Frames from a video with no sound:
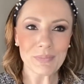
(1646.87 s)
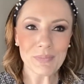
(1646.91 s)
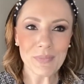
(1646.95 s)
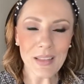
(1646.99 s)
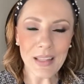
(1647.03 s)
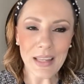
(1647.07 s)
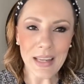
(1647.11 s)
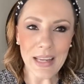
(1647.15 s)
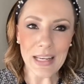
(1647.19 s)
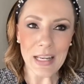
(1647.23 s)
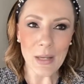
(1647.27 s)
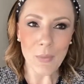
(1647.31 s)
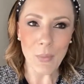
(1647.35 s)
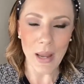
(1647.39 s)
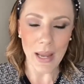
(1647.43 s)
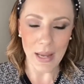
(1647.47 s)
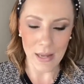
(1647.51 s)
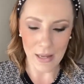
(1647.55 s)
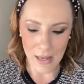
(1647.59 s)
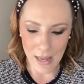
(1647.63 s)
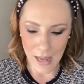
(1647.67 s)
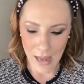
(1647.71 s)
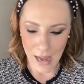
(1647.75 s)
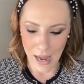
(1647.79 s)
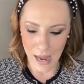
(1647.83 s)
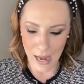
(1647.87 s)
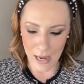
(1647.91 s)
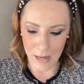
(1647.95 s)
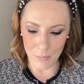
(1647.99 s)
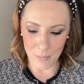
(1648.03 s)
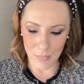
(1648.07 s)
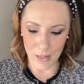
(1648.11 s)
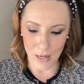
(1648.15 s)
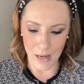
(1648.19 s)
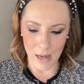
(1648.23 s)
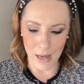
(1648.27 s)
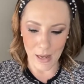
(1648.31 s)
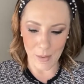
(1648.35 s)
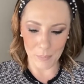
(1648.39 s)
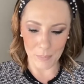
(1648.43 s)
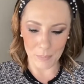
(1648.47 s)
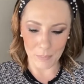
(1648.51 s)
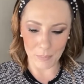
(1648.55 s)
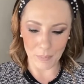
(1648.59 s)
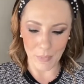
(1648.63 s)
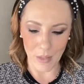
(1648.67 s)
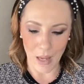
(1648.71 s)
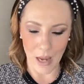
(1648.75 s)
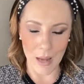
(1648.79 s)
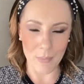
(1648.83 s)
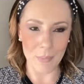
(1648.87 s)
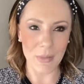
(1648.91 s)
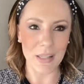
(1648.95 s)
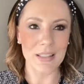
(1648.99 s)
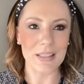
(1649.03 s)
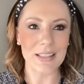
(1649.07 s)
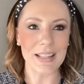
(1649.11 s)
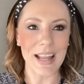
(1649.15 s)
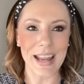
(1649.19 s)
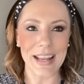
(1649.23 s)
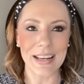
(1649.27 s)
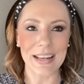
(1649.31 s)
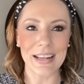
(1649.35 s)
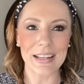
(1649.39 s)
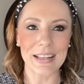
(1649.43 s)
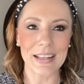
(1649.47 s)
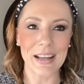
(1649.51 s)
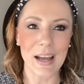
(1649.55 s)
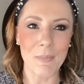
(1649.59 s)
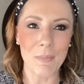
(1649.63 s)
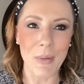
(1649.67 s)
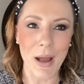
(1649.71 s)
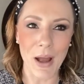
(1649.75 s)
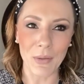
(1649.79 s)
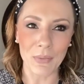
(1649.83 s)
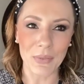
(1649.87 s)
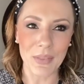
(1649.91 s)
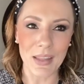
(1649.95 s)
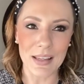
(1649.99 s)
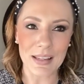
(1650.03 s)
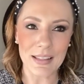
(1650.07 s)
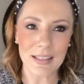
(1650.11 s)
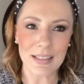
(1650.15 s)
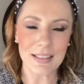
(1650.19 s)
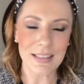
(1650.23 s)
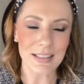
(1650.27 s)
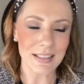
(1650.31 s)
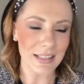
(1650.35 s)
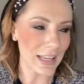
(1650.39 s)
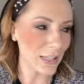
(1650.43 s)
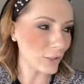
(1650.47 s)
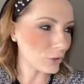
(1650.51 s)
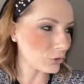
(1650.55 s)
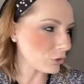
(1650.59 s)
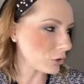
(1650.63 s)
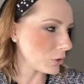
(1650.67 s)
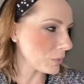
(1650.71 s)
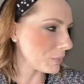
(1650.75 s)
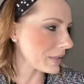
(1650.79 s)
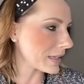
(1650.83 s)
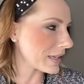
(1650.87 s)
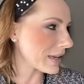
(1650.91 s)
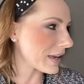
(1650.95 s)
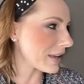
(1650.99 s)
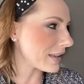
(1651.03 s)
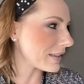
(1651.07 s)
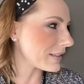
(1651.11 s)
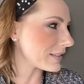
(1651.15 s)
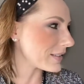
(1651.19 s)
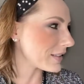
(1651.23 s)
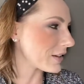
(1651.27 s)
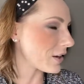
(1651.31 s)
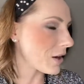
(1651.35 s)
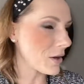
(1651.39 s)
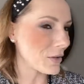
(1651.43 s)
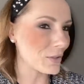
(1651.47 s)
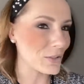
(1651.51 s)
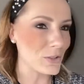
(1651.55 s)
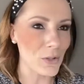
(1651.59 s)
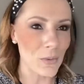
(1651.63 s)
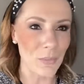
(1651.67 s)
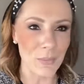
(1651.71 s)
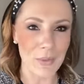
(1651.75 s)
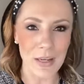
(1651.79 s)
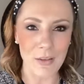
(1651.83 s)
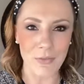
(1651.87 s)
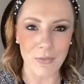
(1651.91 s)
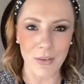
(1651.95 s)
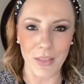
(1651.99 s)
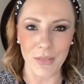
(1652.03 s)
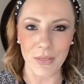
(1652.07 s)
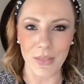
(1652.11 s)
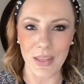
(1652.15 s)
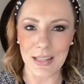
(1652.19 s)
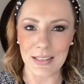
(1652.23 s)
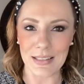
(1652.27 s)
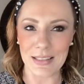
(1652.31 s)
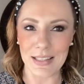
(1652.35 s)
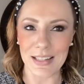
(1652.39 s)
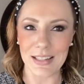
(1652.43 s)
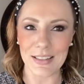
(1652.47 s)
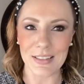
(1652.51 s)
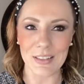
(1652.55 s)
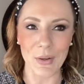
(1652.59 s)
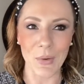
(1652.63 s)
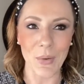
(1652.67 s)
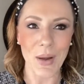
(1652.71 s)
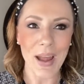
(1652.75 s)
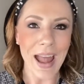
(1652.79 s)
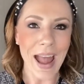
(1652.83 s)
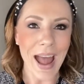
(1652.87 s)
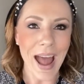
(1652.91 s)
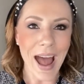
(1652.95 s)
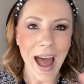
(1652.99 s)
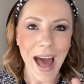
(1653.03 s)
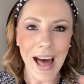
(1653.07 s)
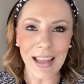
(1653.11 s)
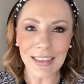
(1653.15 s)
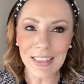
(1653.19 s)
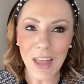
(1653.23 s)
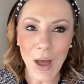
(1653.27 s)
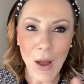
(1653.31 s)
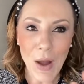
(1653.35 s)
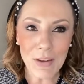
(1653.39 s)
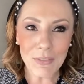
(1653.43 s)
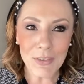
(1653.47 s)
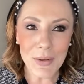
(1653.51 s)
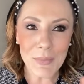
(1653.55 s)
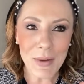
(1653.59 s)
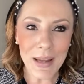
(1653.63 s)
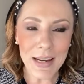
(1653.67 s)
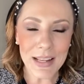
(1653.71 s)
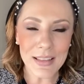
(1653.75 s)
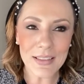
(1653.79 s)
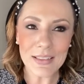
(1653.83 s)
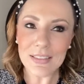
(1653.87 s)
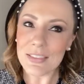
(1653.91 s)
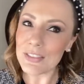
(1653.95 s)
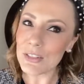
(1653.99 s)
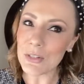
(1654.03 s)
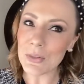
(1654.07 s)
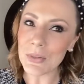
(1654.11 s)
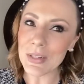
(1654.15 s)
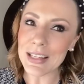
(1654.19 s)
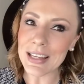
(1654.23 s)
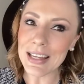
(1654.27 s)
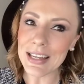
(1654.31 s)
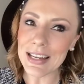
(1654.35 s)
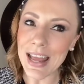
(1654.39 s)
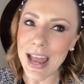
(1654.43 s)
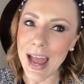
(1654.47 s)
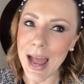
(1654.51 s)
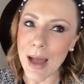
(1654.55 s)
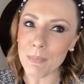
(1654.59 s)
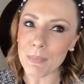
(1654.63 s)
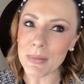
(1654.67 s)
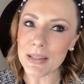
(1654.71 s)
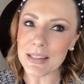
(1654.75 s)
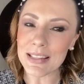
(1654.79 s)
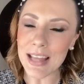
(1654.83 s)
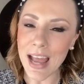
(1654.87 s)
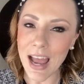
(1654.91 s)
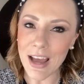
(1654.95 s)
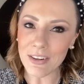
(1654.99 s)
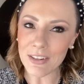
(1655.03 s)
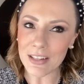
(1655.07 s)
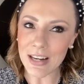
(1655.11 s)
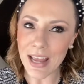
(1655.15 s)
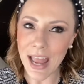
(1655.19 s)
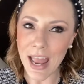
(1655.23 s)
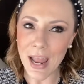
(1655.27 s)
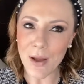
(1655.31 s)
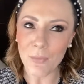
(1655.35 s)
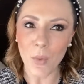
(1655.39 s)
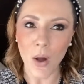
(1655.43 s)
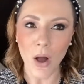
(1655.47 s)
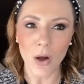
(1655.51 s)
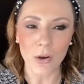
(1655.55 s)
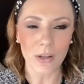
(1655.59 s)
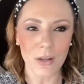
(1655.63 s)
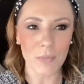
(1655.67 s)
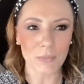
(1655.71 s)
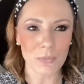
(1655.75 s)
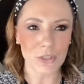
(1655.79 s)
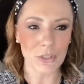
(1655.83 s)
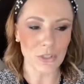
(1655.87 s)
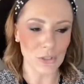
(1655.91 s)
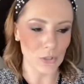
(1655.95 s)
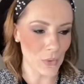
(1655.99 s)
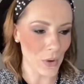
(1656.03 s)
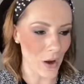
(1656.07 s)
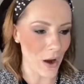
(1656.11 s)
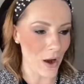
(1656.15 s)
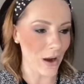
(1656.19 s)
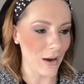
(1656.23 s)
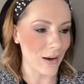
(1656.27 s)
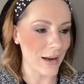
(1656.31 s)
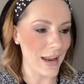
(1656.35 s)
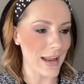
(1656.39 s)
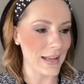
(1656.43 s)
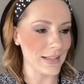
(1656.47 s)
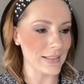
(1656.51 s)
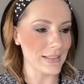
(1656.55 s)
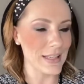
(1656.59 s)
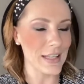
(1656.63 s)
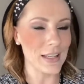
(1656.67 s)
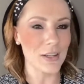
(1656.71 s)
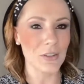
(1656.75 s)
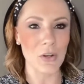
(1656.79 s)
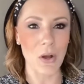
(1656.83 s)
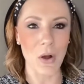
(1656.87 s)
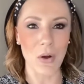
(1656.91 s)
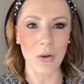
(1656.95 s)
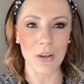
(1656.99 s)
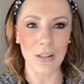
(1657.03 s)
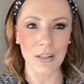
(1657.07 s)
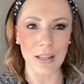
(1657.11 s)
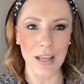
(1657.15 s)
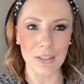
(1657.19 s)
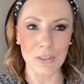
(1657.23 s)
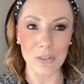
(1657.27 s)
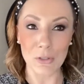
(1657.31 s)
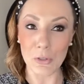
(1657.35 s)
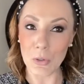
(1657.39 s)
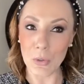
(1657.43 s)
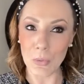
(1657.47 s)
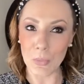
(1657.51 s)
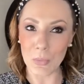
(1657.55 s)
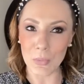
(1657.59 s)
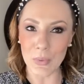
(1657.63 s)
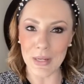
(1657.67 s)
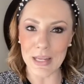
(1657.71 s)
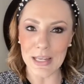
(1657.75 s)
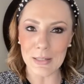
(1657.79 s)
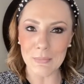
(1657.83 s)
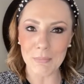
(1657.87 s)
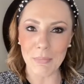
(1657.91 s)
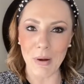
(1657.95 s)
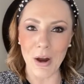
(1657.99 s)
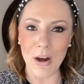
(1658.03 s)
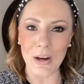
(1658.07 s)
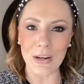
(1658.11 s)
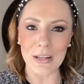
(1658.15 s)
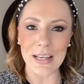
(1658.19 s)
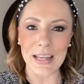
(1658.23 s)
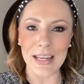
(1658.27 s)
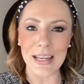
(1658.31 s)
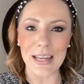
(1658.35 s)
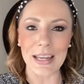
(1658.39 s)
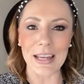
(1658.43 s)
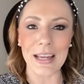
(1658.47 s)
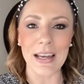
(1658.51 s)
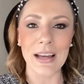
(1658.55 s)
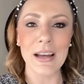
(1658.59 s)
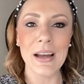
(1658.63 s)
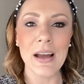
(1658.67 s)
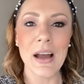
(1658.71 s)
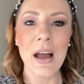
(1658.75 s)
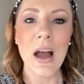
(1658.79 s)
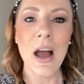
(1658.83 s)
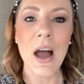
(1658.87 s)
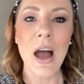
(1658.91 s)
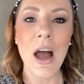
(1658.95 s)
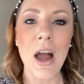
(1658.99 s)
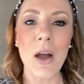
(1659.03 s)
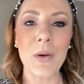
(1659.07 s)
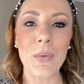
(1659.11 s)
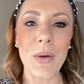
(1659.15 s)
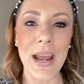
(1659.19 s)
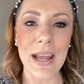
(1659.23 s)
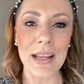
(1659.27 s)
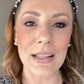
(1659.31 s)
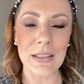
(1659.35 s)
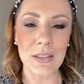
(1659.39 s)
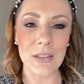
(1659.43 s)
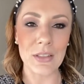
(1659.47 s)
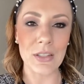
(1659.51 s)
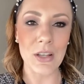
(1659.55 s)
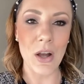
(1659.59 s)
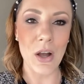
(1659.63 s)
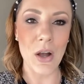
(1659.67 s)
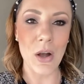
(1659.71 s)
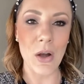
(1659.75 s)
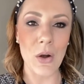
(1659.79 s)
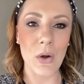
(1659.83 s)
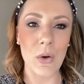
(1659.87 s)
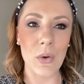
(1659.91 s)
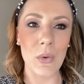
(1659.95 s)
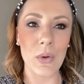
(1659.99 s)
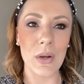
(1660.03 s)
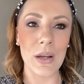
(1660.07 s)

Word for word: anyway, I'm, um, I'm excited about this issue because there are so many fun things in it. So hello everybody that's tuning in. Happy Saturday. Welcome to our Antique Doll Collector Read Party. All right, so